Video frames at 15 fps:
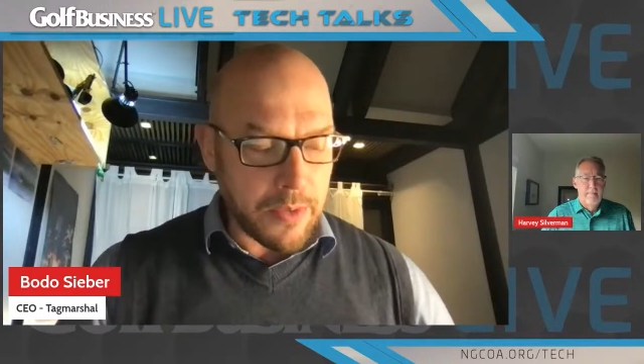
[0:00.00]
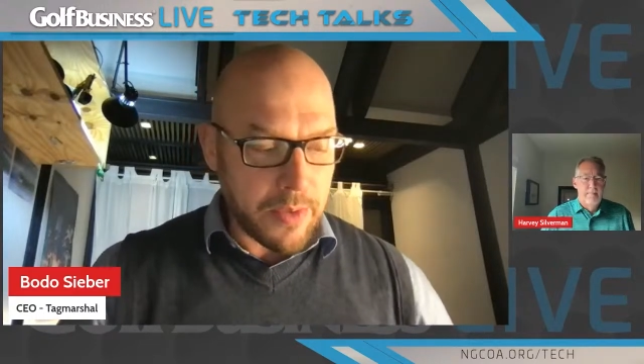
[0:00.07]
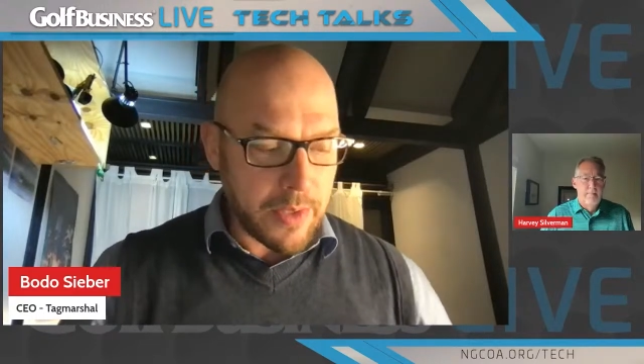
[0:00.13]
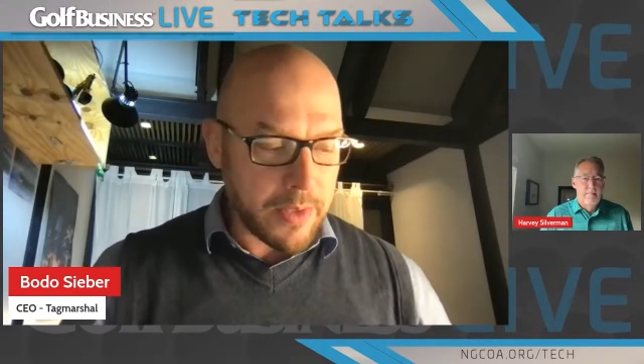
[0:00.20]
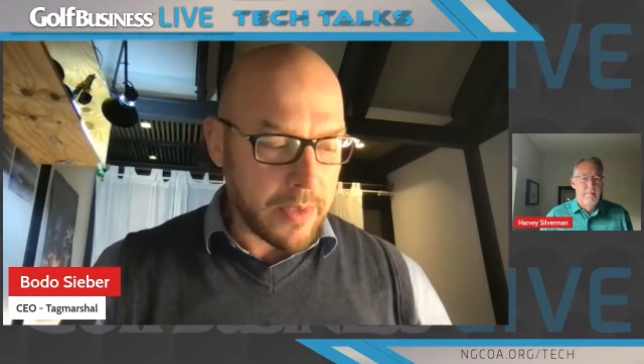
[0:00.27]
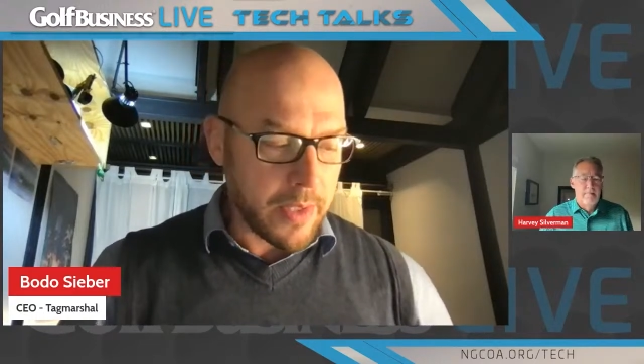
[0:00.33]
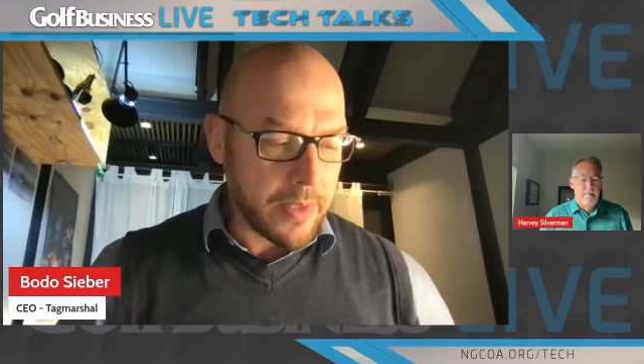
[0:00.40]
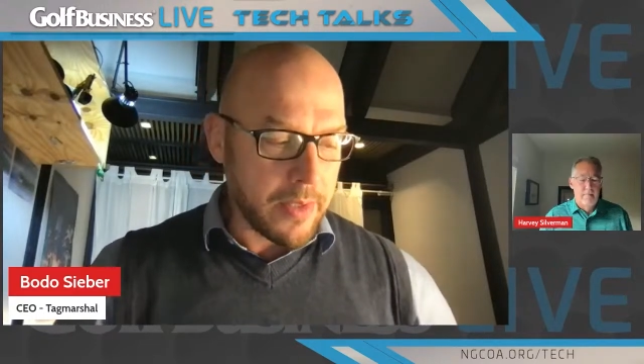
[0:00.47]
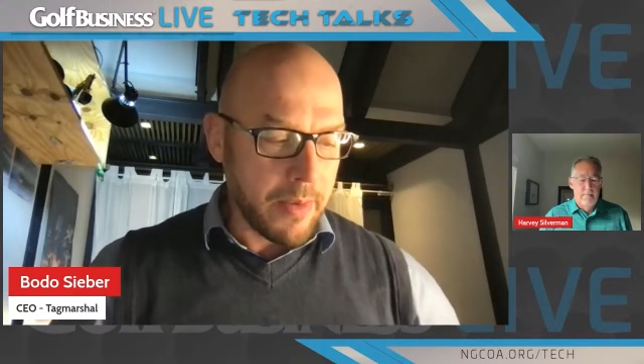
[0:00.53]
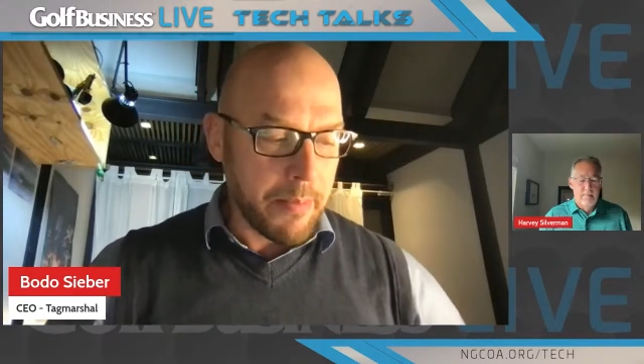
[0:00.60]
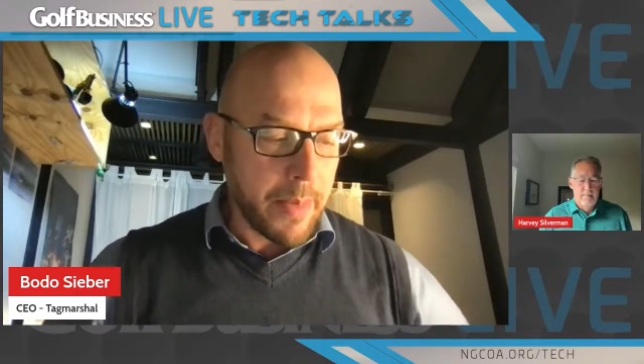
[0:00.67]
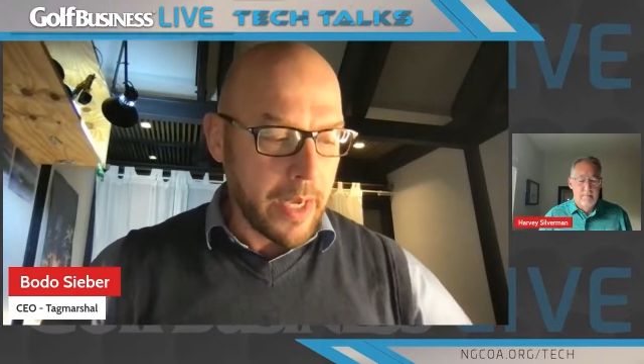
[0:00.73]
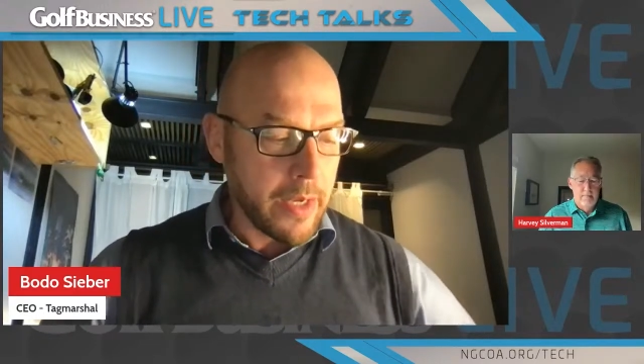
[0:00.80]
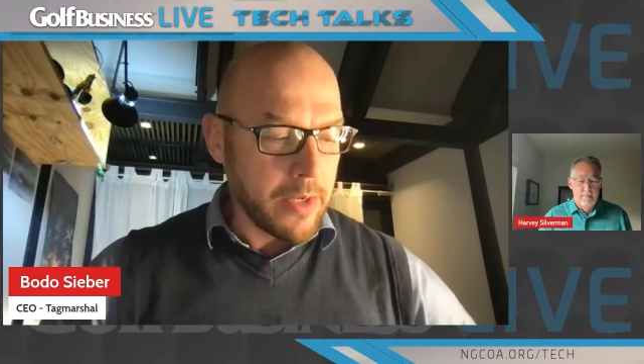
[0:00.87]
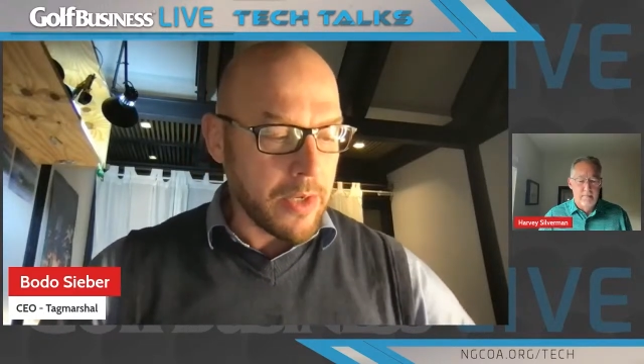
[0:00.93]
This is a
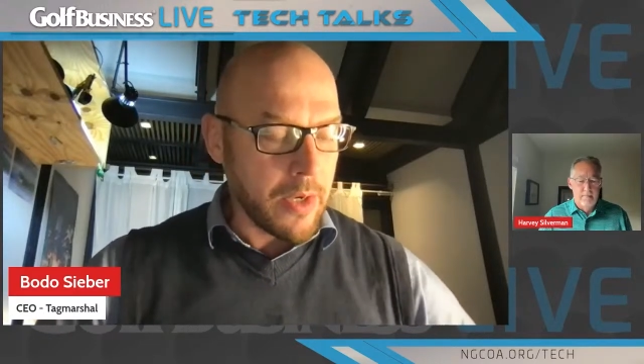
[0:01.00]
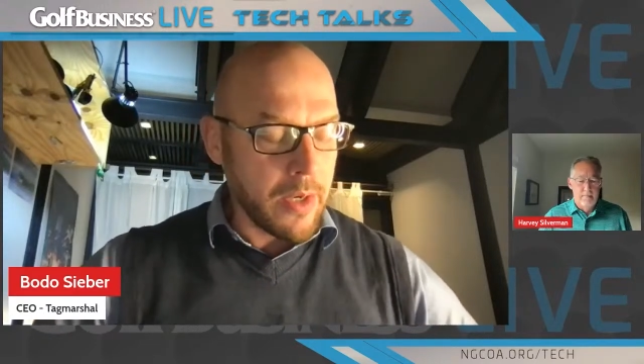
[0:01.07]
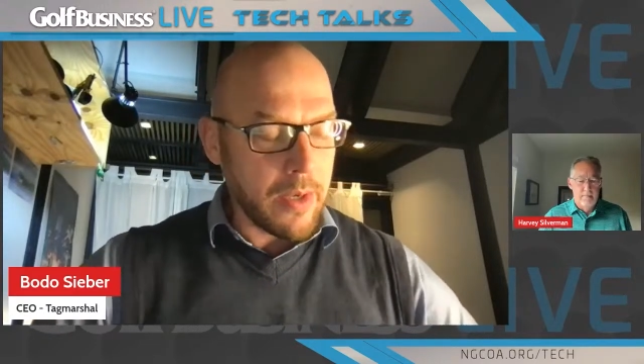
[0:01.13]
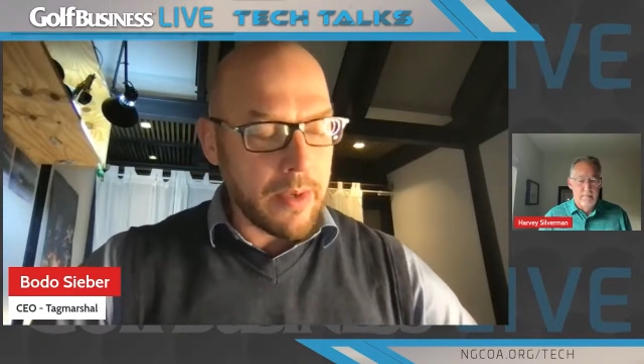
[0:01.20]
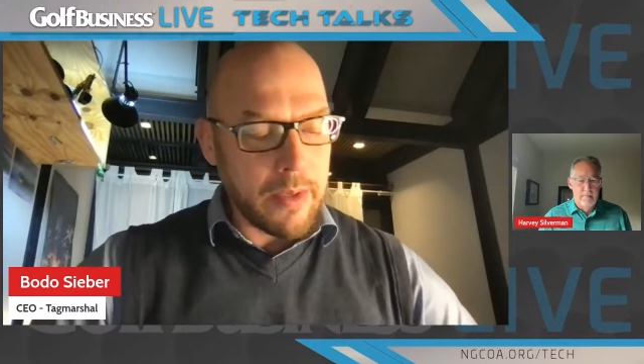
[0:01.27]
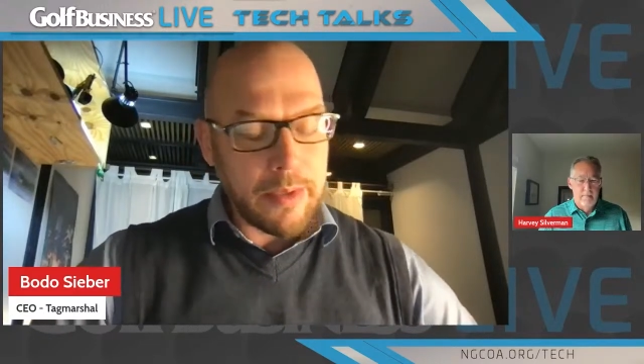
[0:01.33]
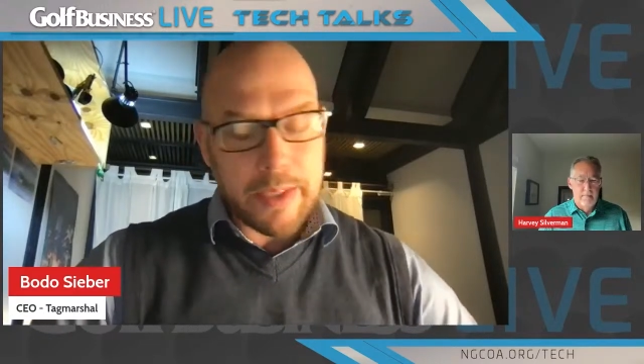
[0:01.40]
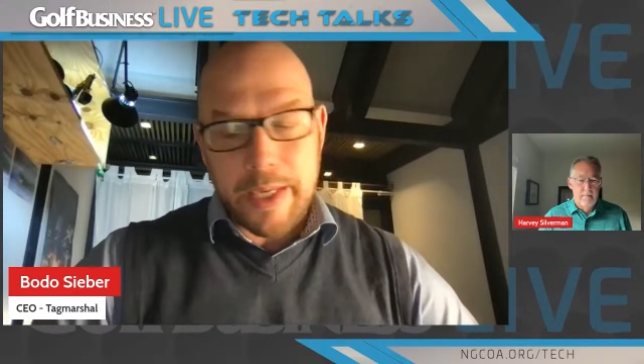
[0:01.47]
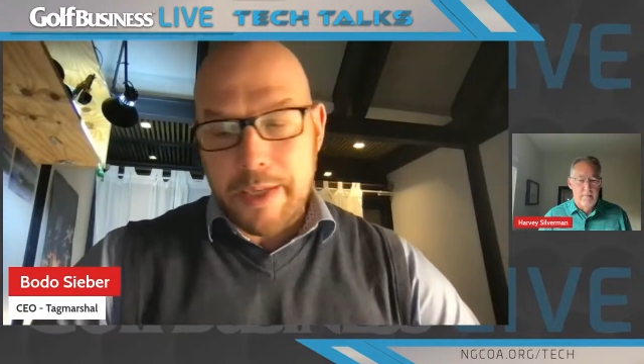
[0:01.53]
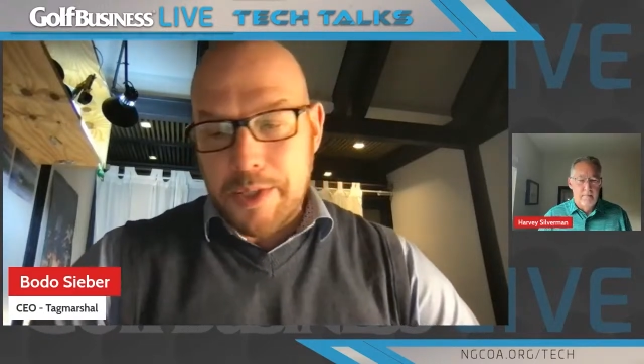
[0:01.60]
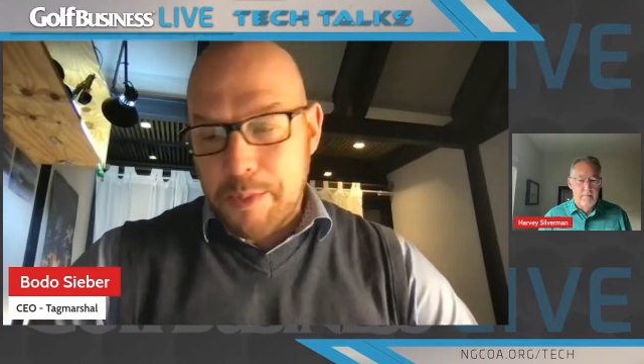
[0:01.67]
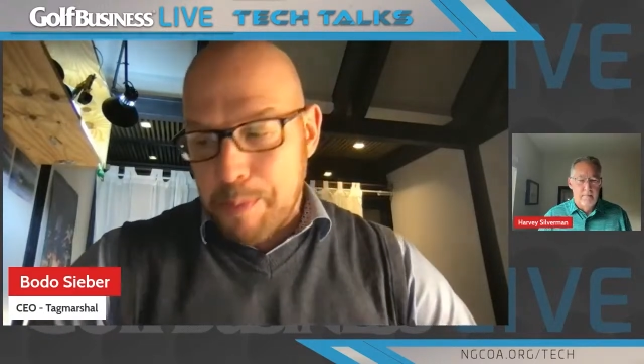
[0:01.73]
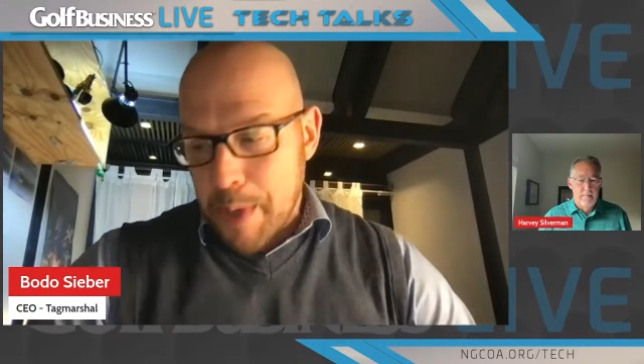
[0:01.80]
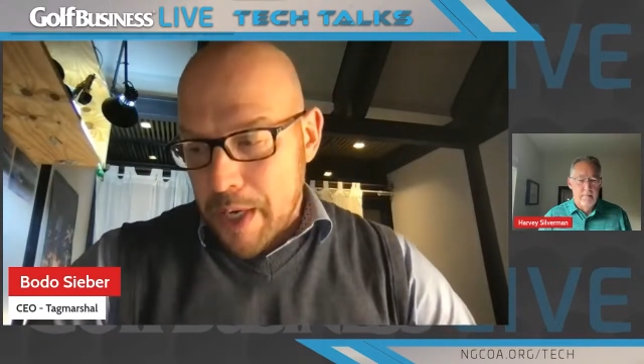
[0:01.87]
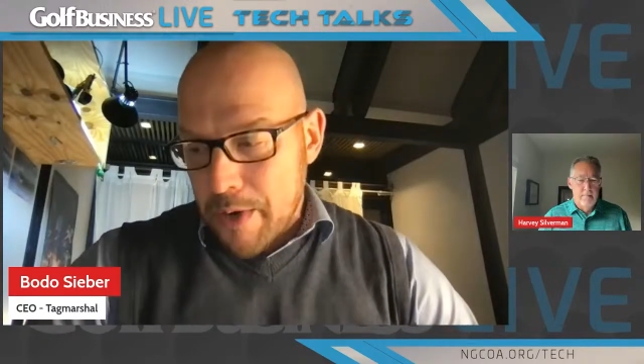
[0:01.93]
major
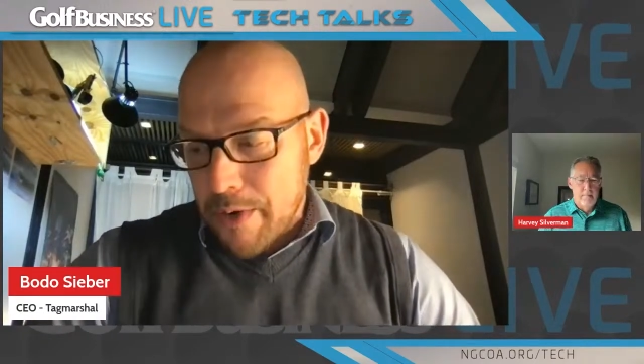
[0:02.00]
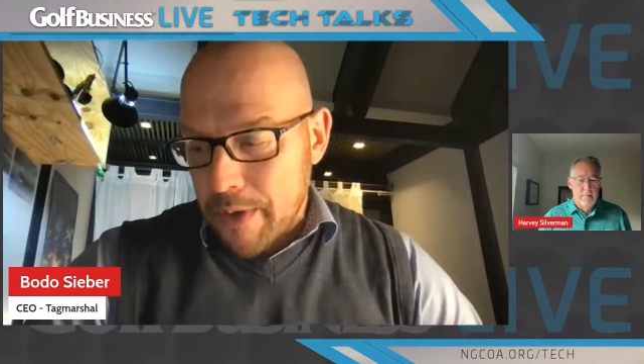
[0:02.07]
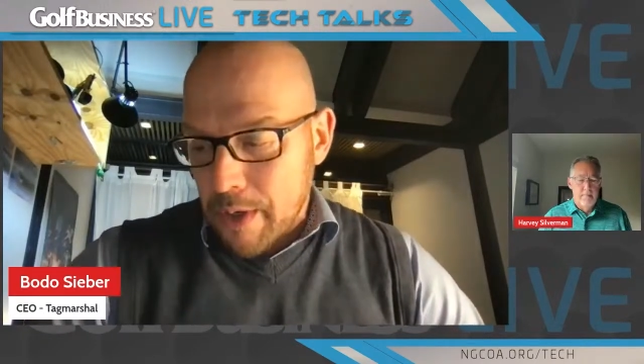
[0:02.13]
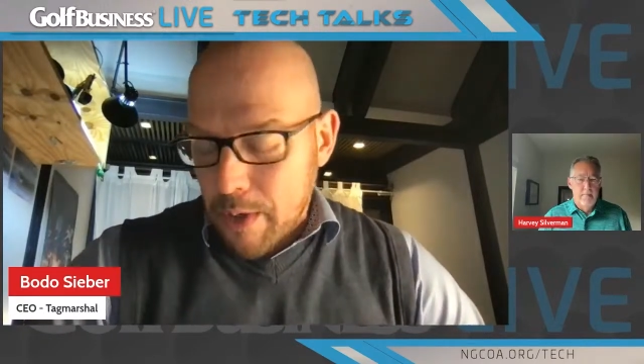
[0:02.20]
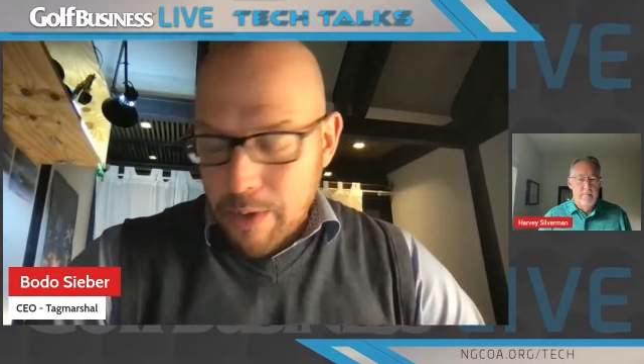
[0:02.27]
player